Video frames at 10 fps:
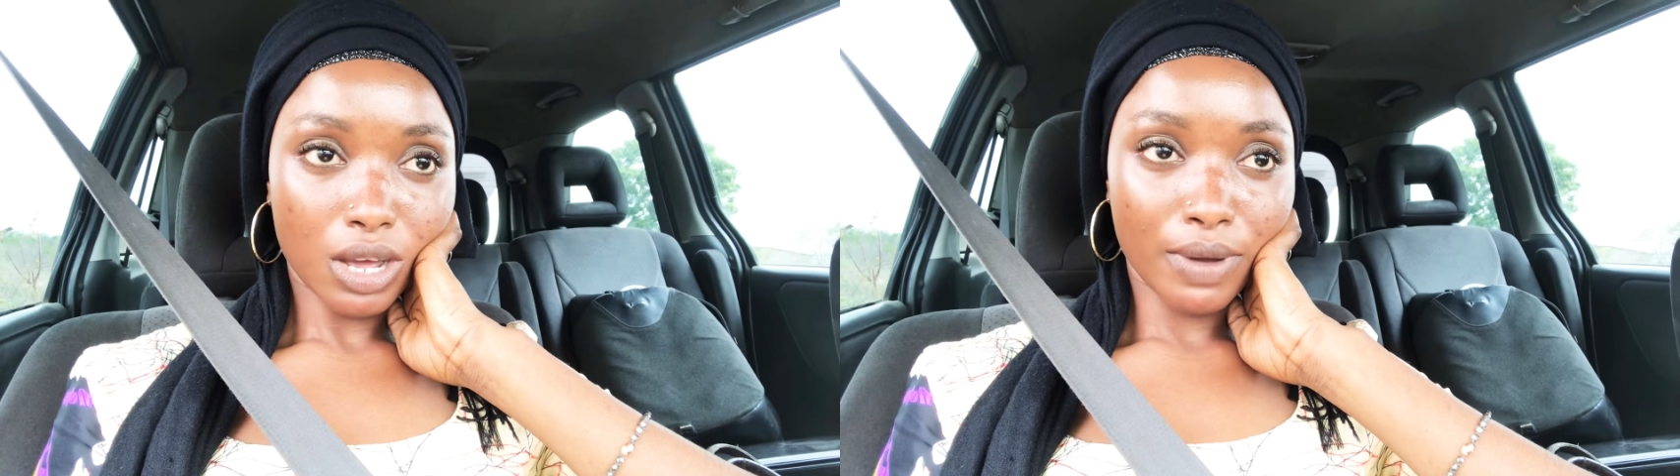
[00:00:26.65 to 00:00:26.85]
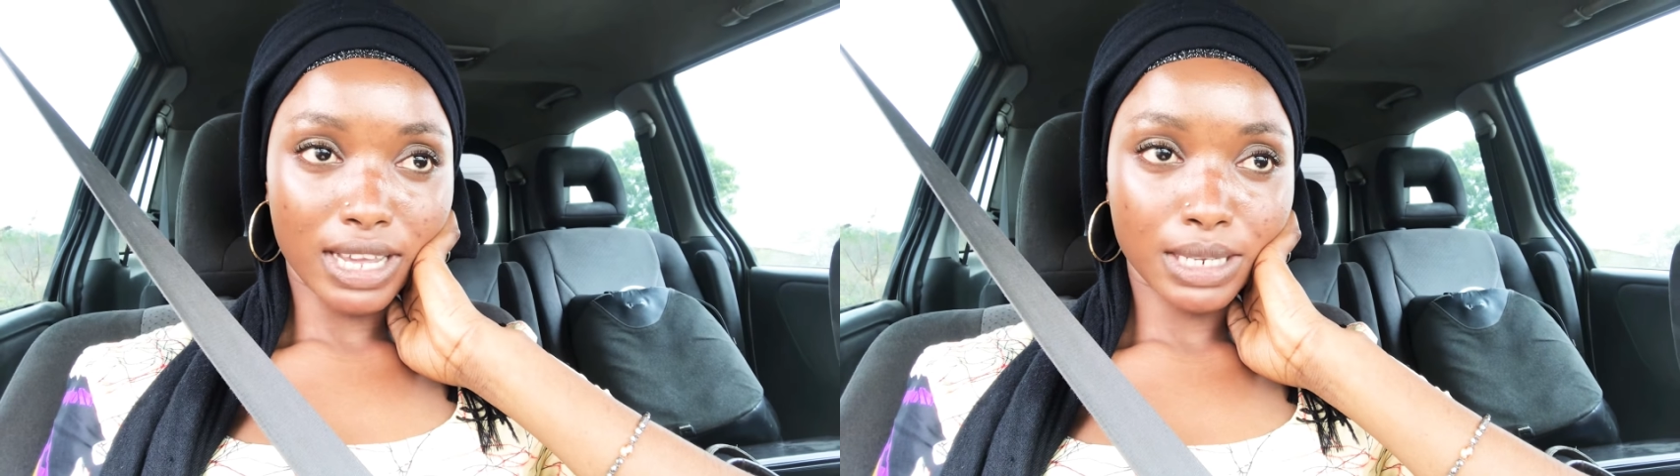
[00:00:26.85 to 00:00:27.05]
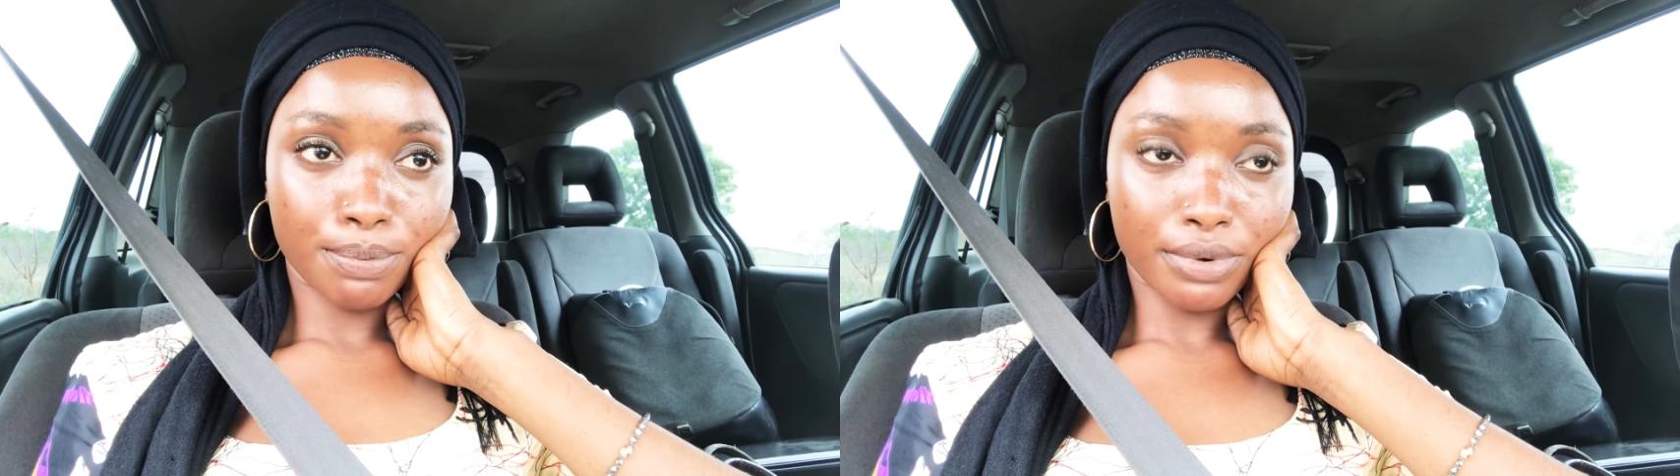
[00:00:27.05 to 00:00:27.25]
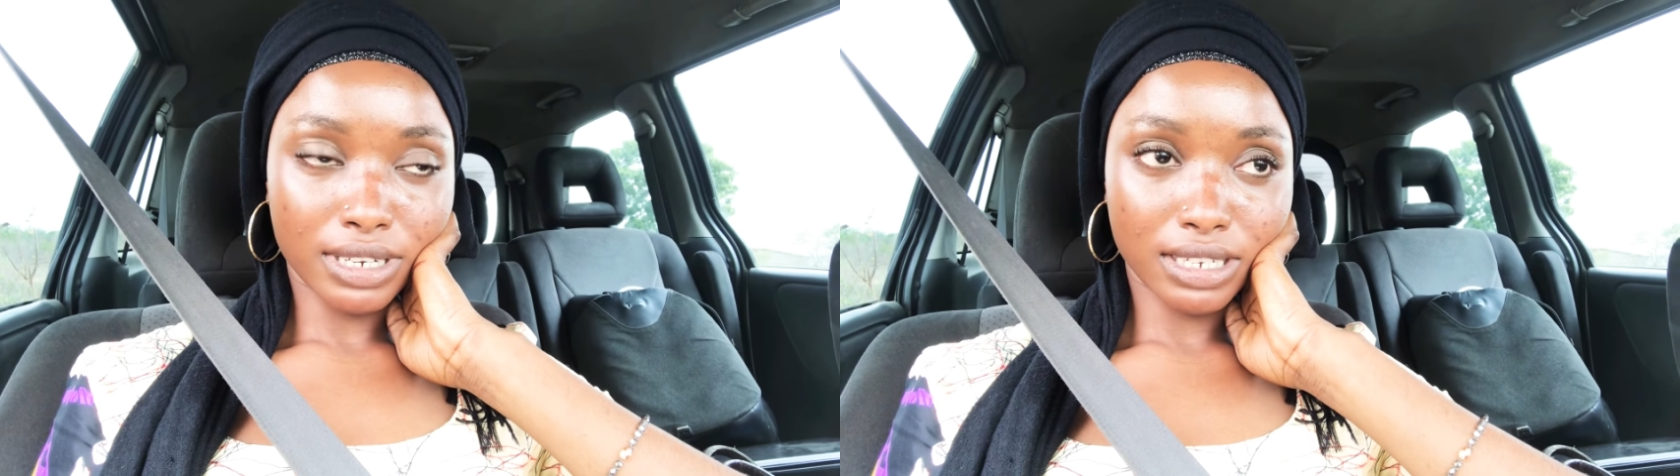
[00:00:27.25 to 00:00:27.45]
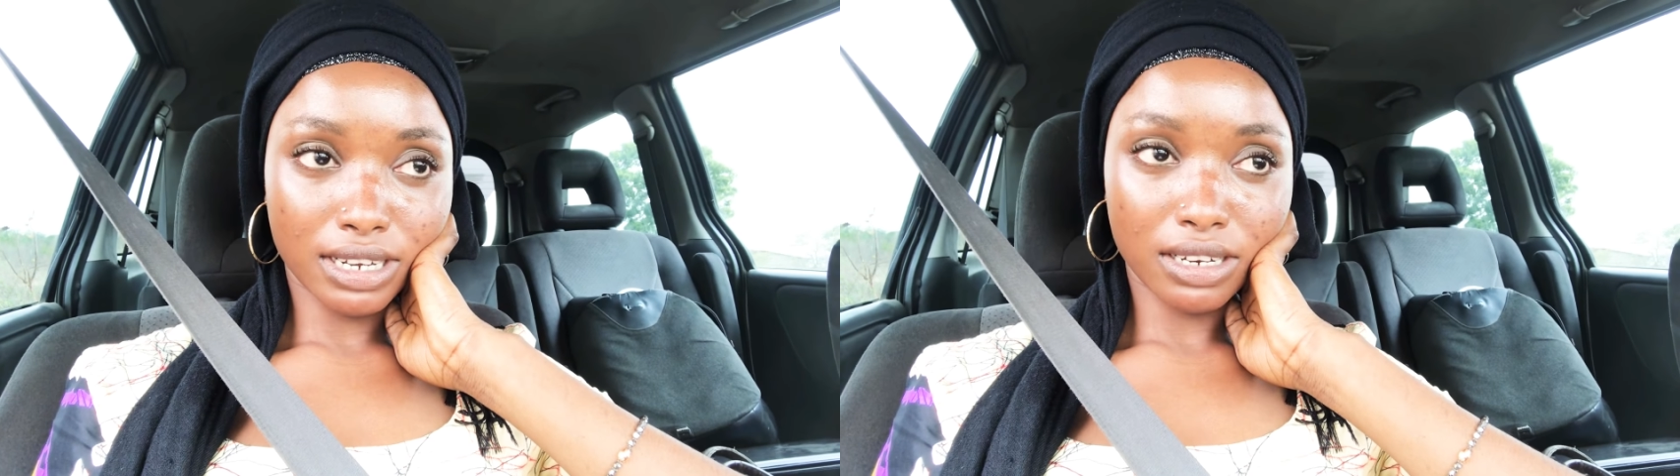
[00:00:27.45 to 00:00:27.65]
our
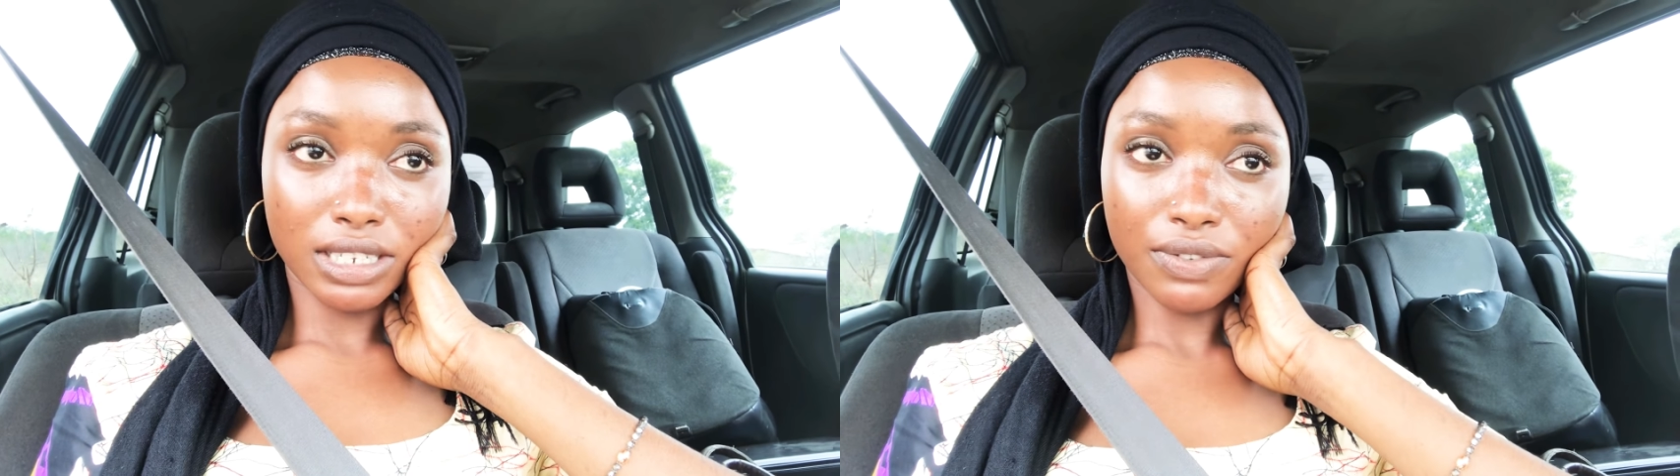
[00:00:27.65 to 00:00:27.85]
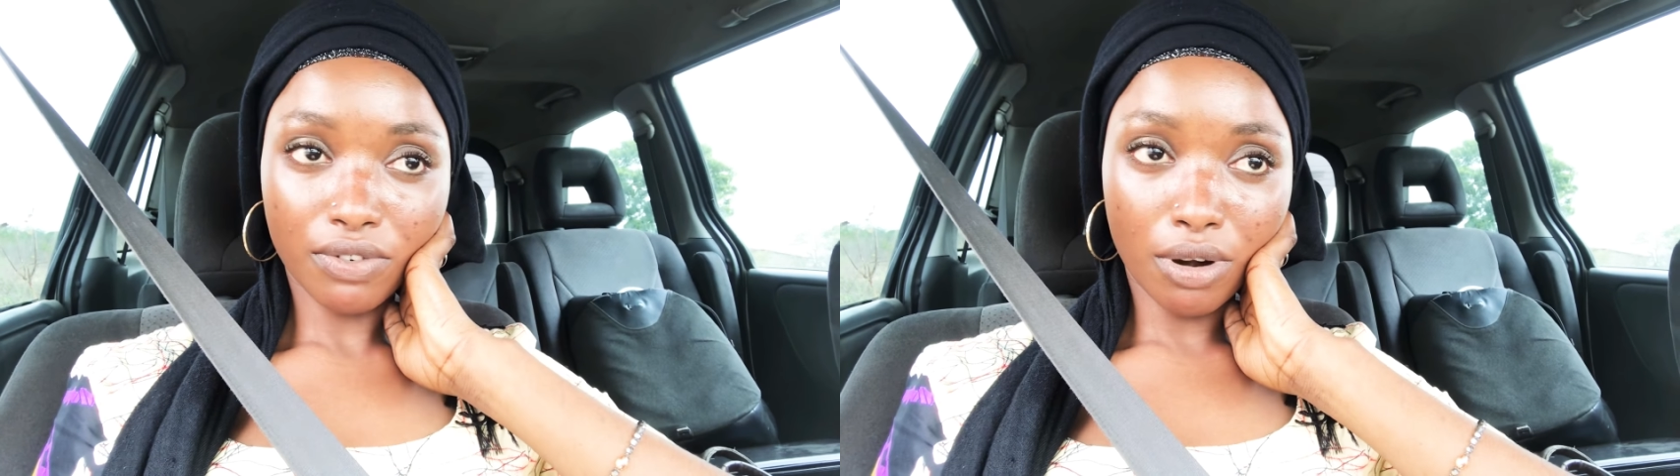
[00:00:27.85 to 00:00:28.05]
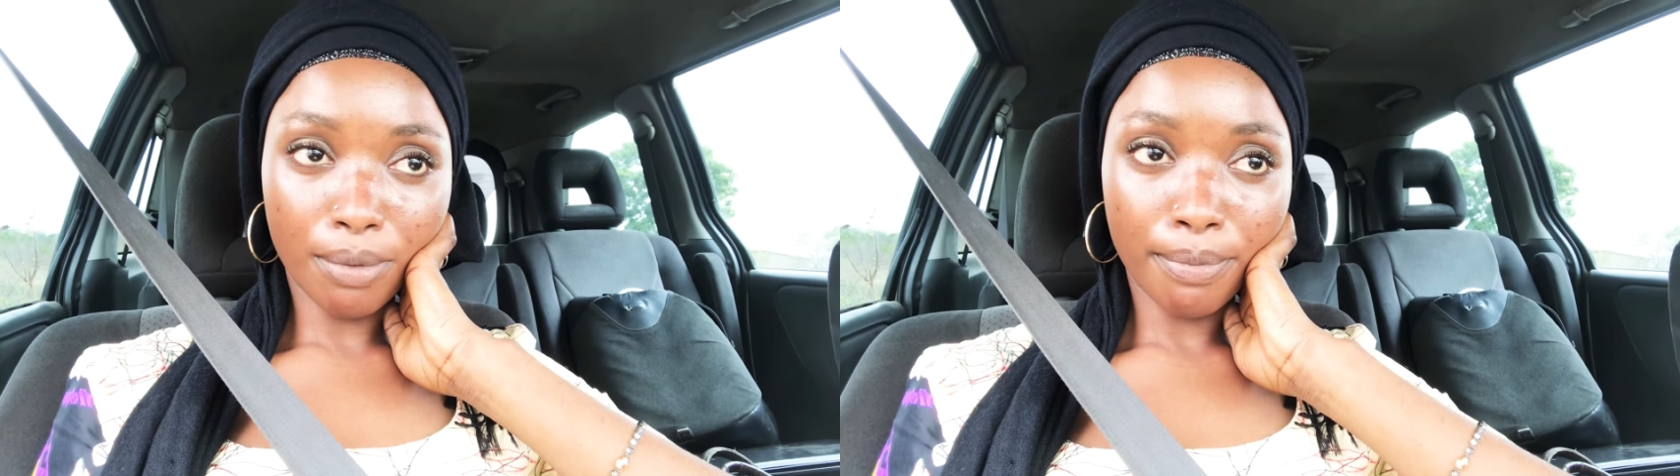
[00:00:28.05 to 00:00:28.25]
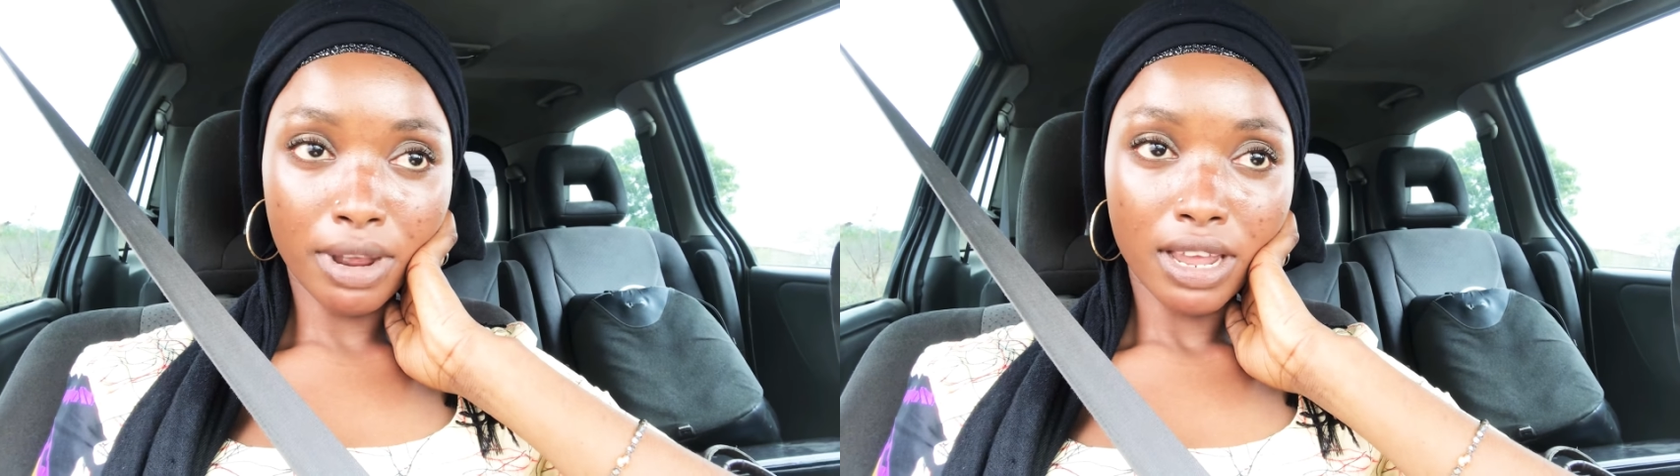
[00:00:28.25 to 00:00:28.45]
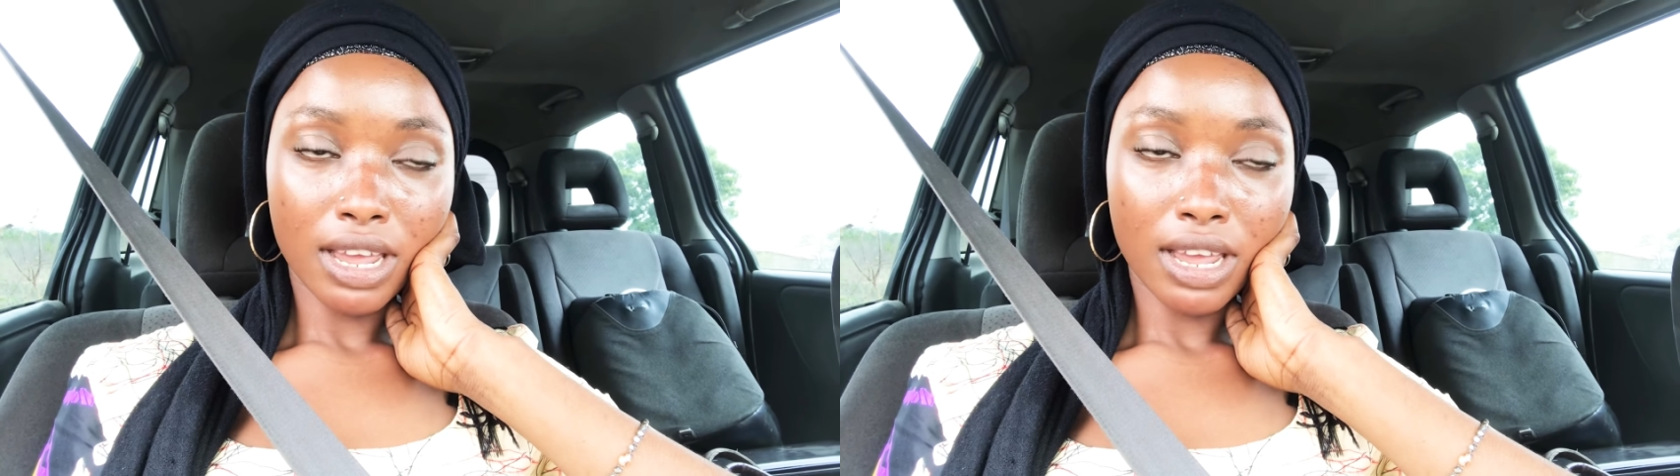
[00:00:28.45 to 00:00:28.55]
ex-president is from.